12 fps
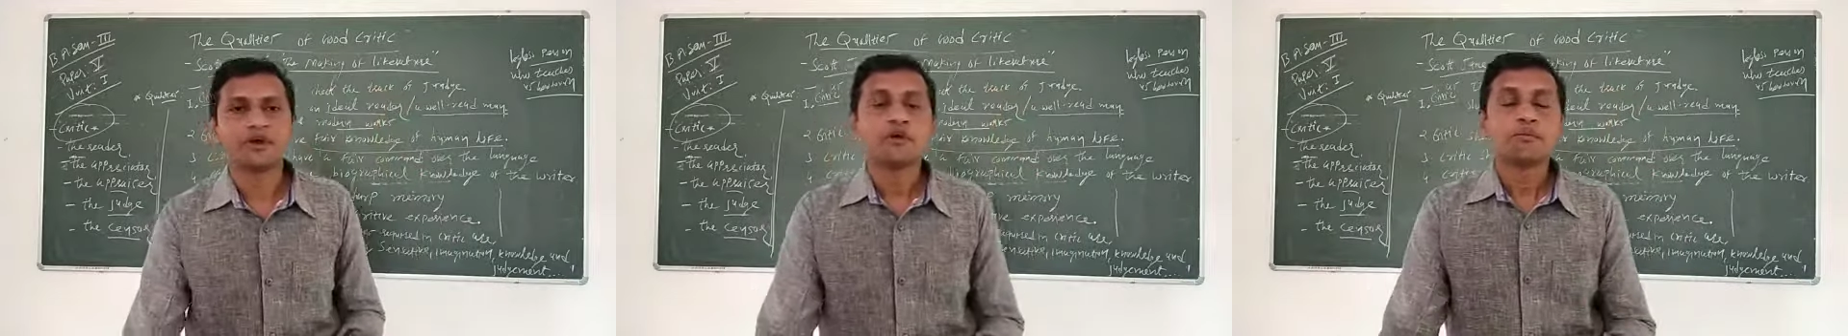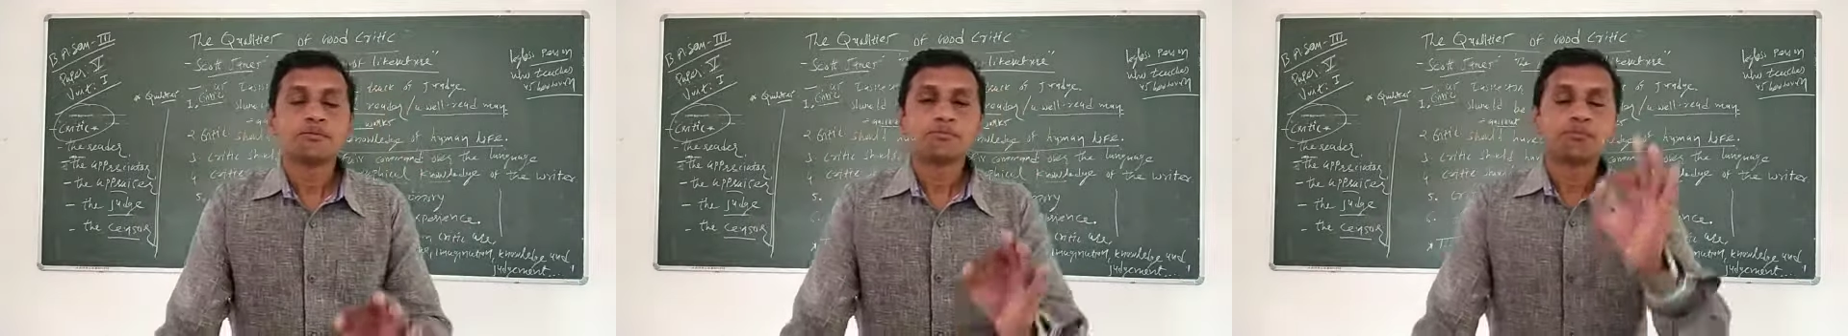up
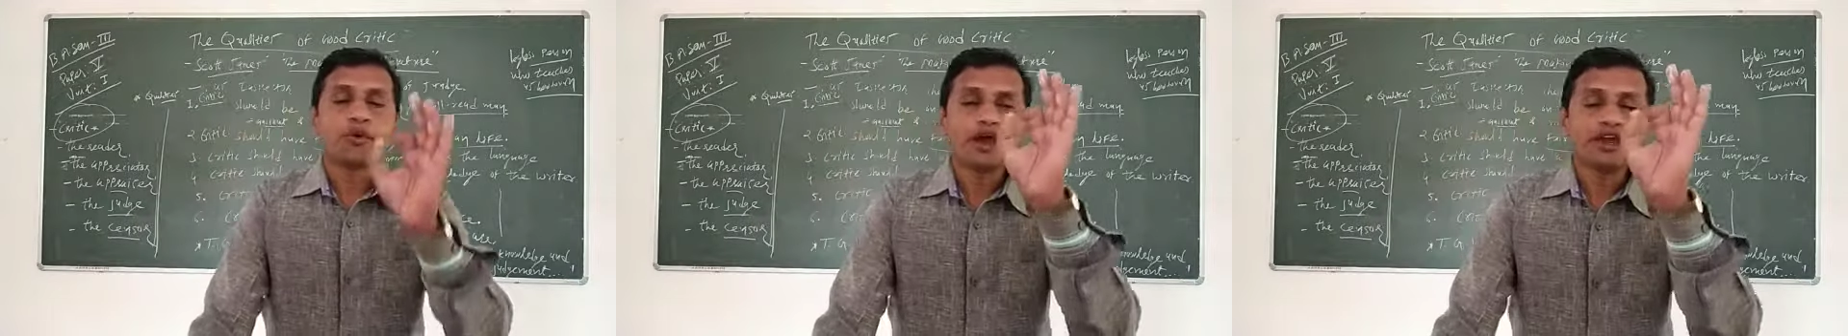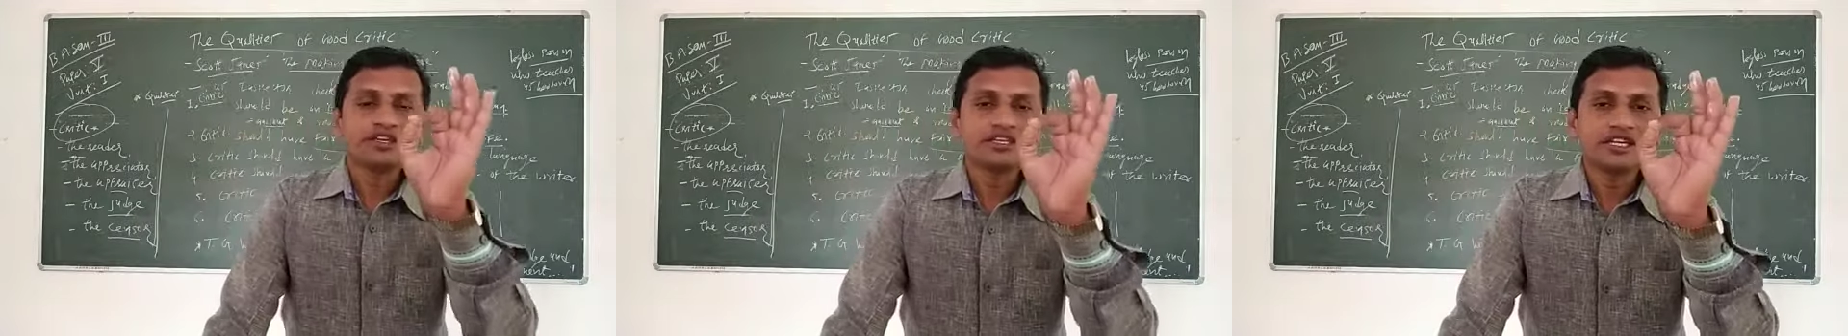to
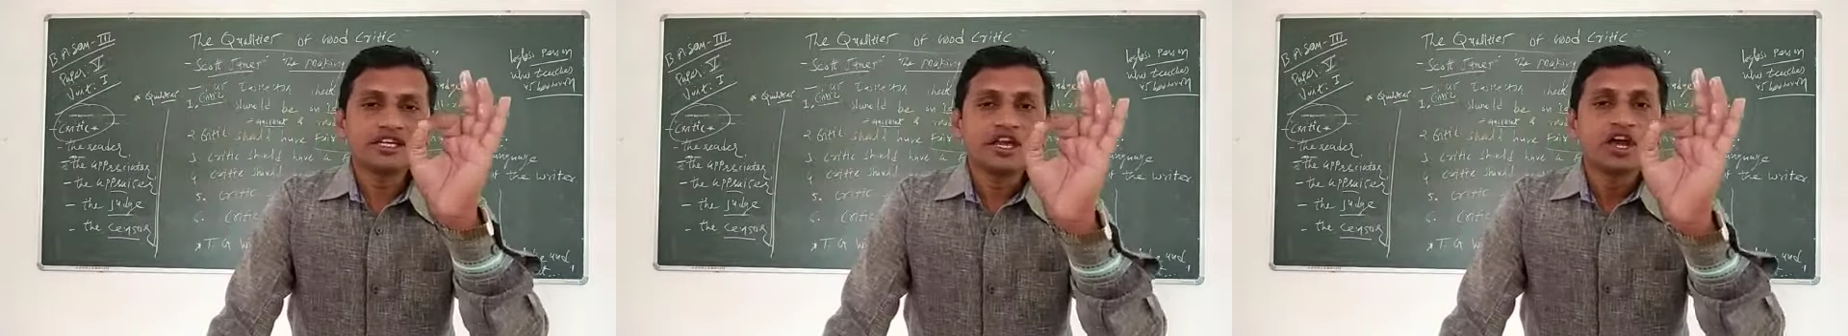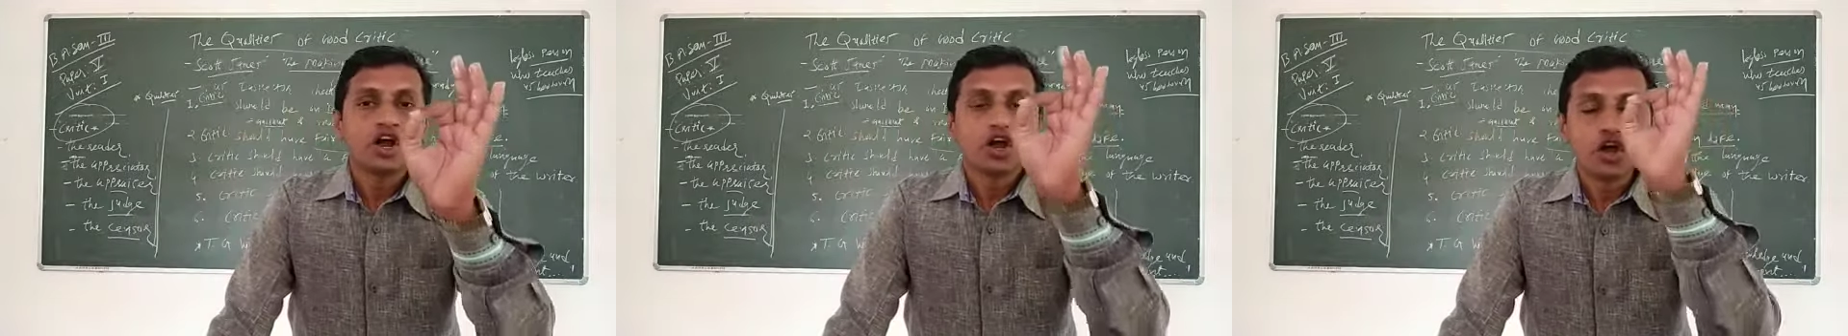nature,
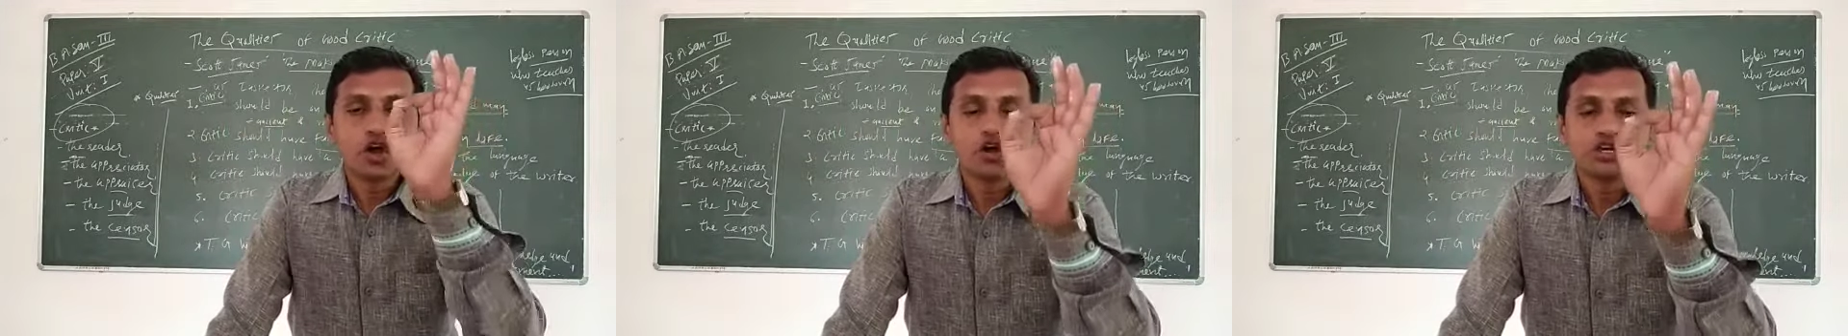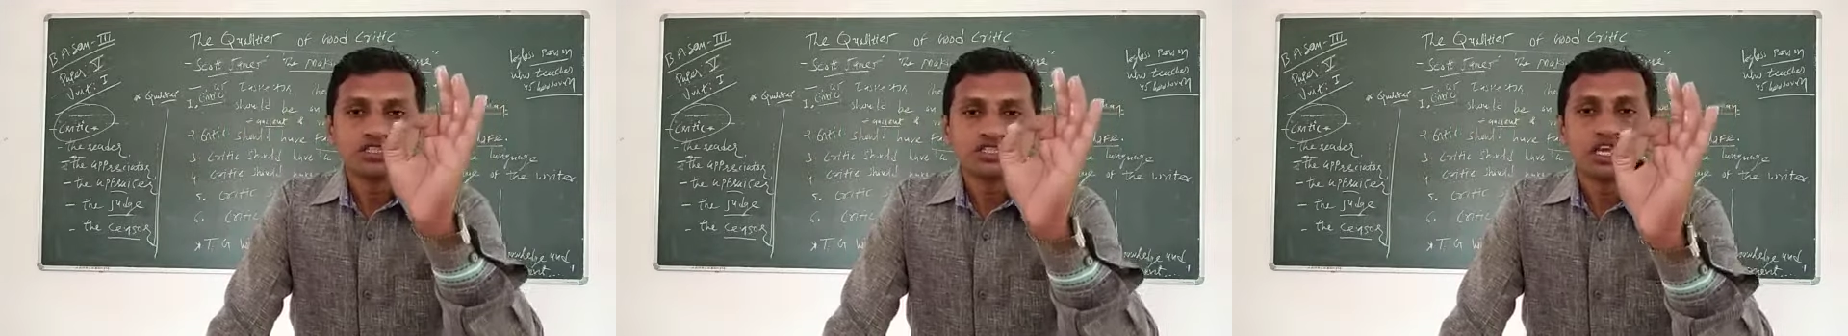according
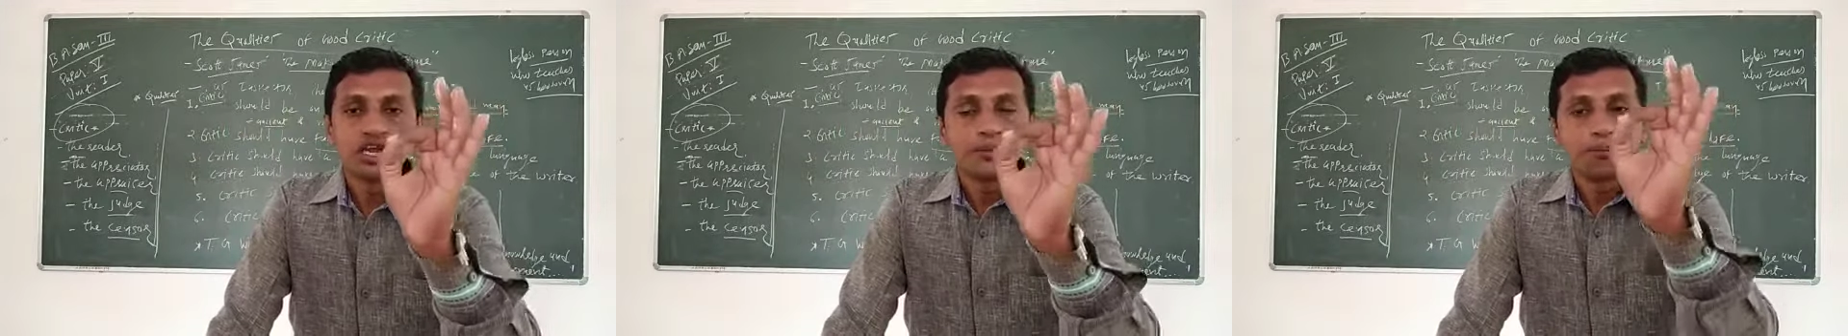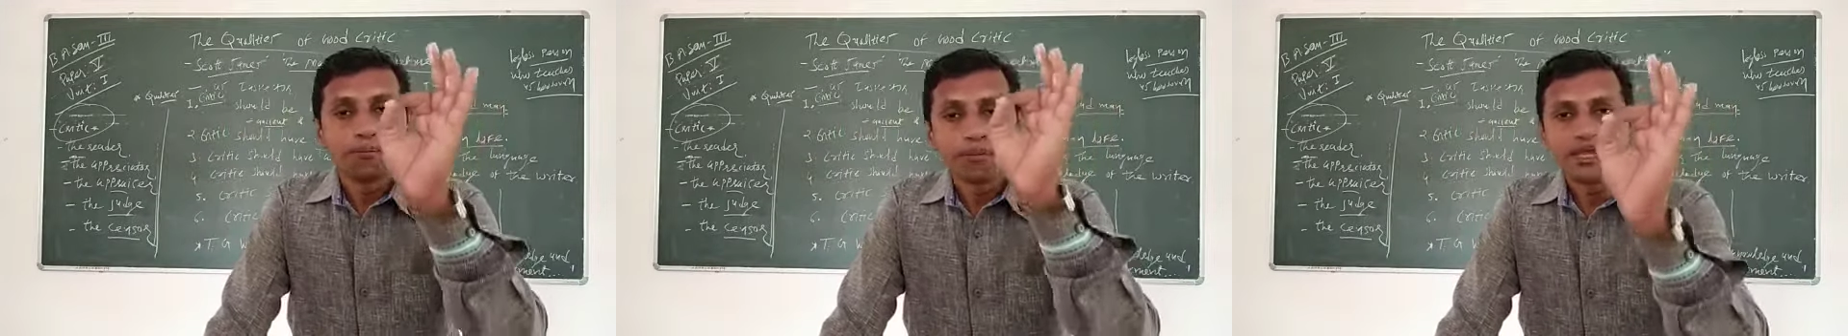to
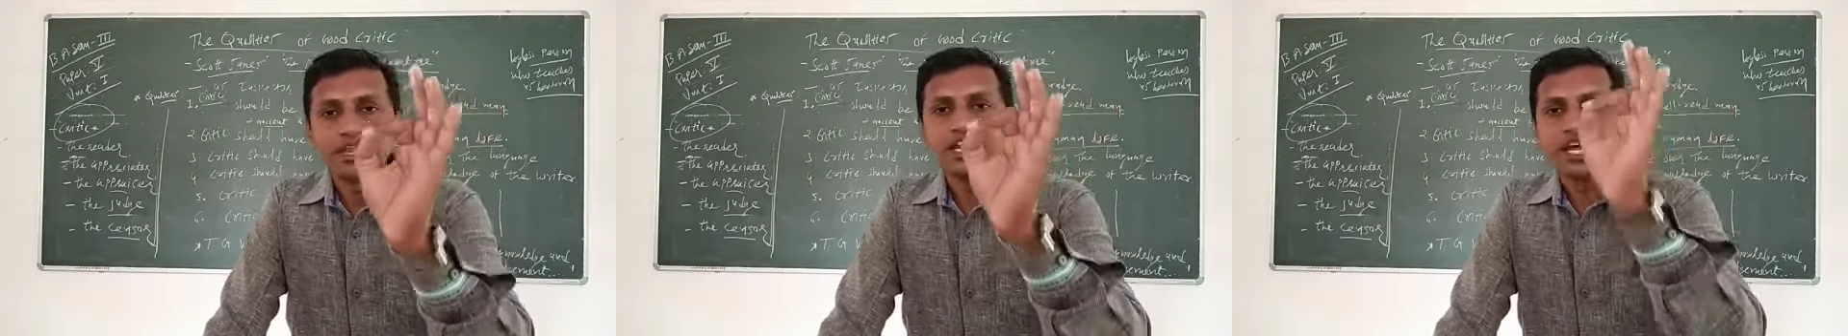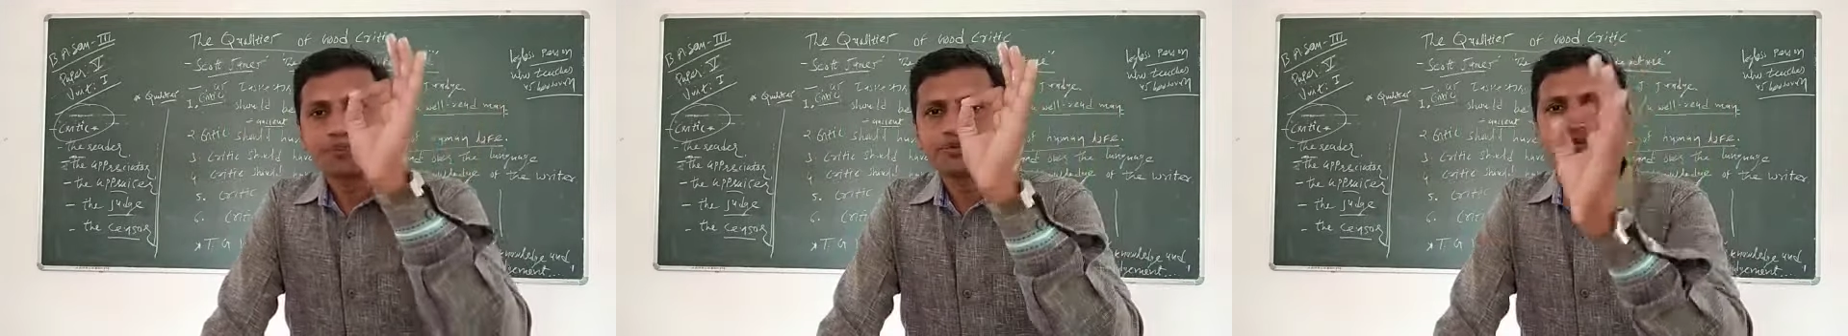Matthew
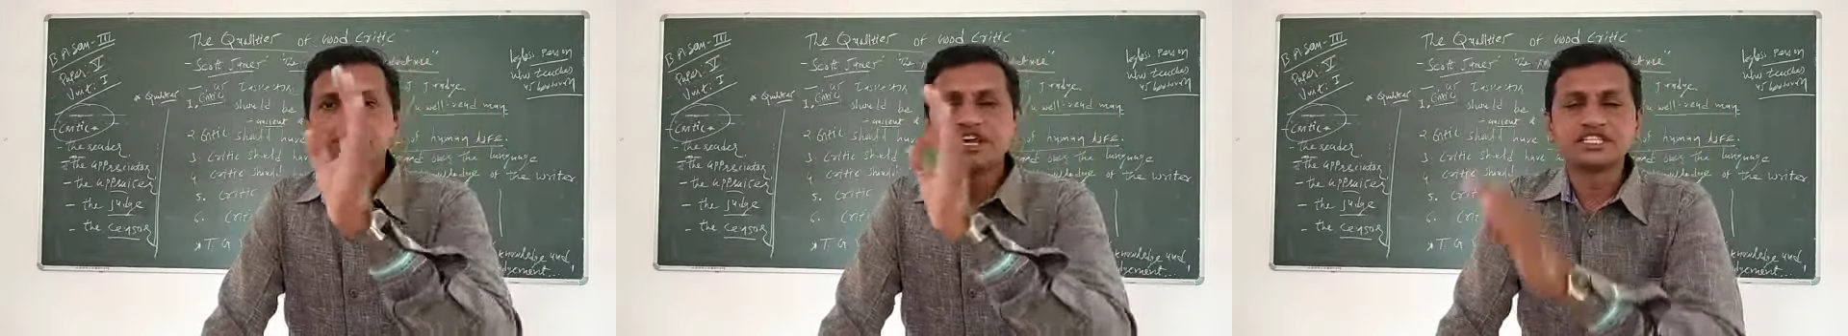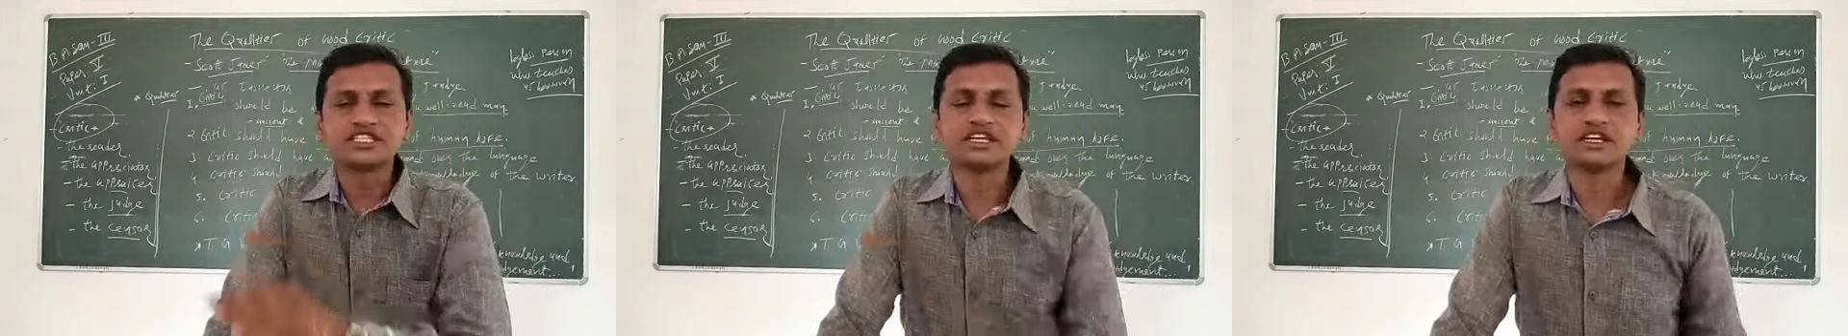Arnold.